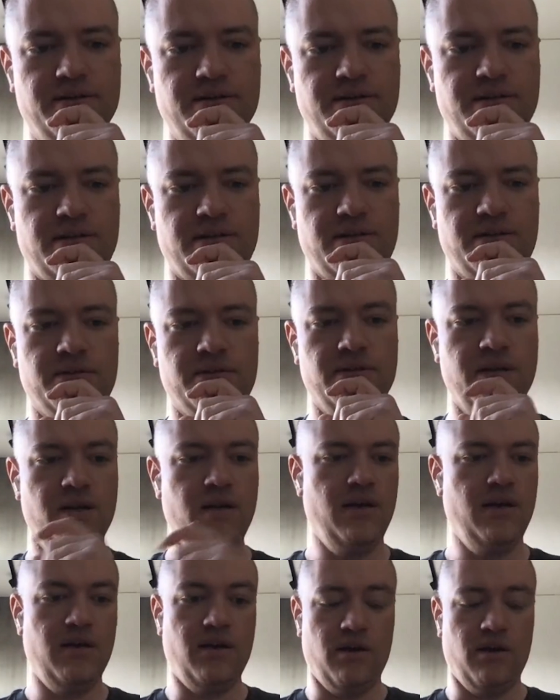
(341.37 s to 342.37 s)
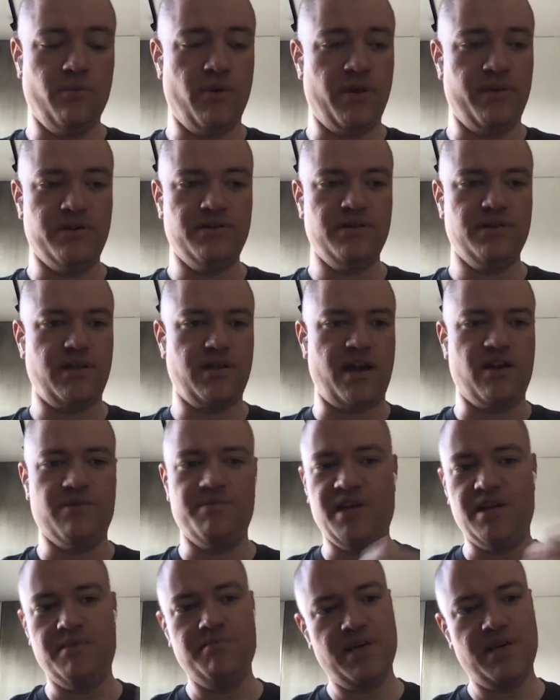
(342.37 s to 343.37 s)
So whether it's
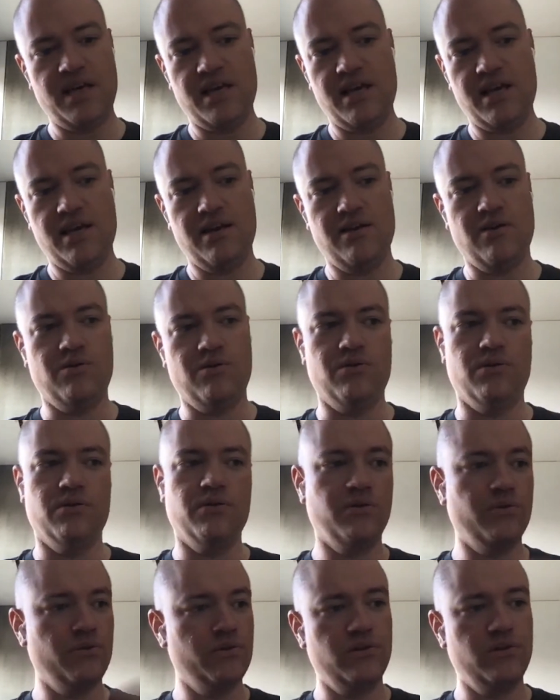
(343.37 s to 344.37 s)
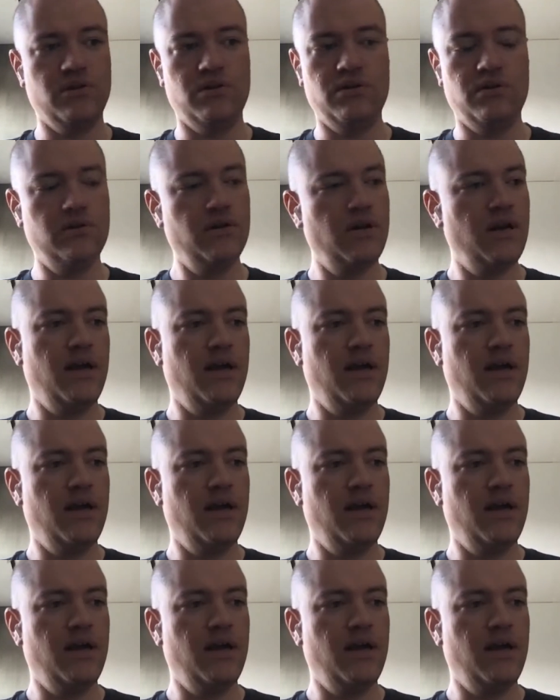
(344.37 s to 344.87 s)
Airbnb or Google,